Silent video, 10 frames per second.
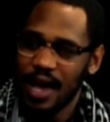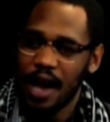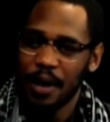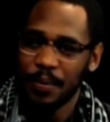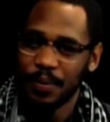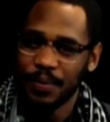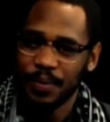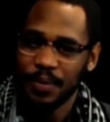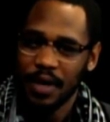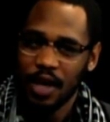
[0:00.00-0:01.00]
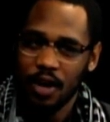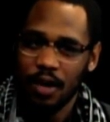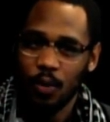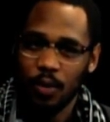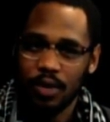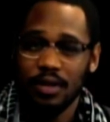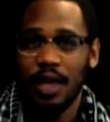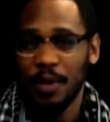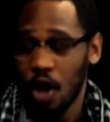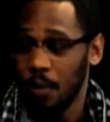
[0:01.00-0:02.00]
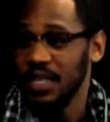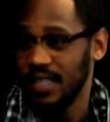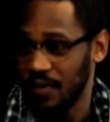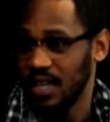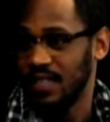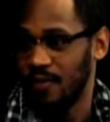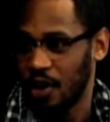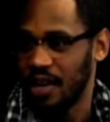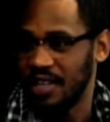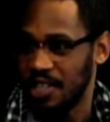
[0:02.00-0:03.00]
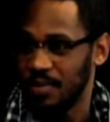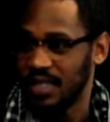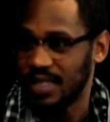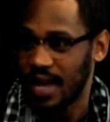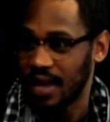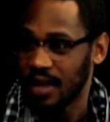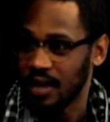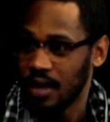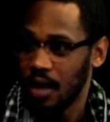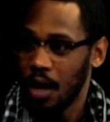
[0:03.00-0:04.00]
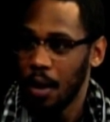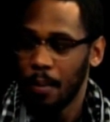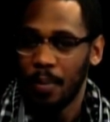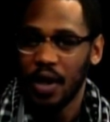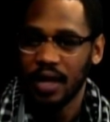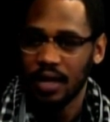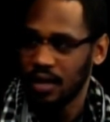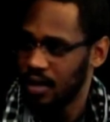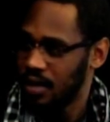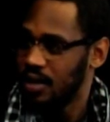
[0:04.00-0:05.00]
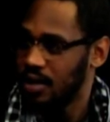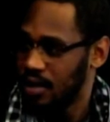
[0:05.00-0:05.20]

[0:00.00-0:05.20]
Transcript: Um, I mean, Albany Civic is a very intimate setting, mm -hmm. but and sometimes you want